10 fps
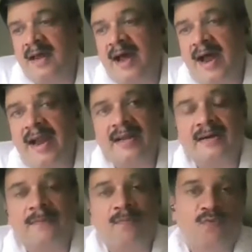And
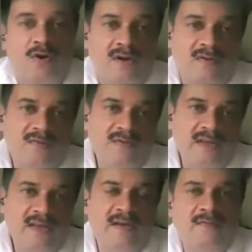what
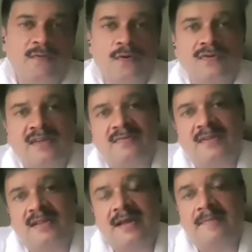we foresee
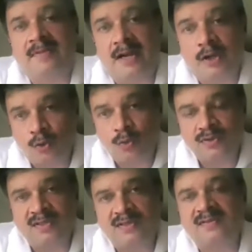with them, that
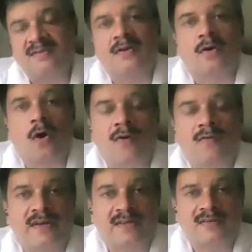through this
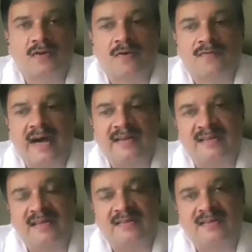conference of
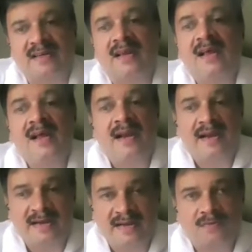ICAC,
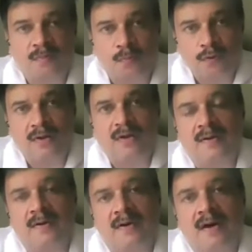let us put
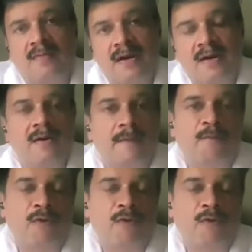our